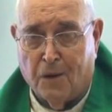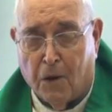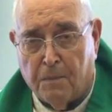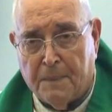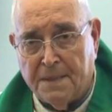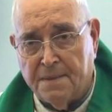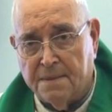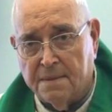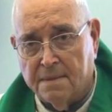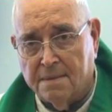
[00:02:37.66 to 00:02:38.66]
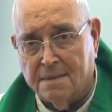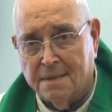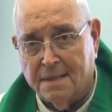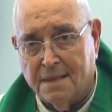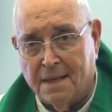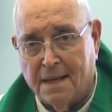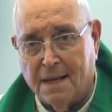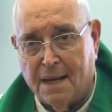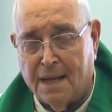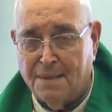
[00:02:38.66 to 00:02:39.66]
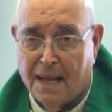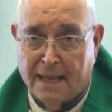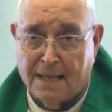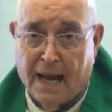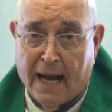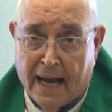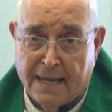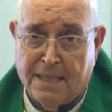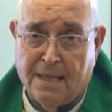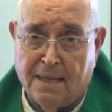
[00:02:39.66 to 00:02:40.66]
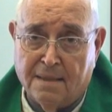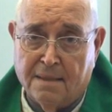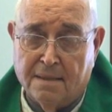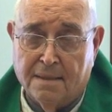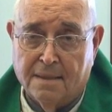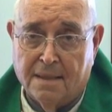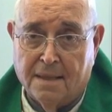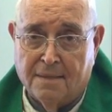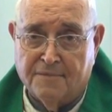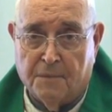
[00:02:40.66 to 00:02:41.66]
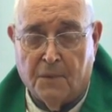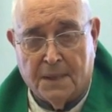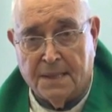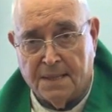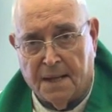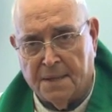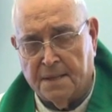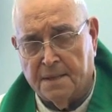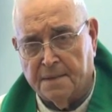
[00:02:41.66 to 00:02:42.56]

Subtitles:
Open and not hiding from one another.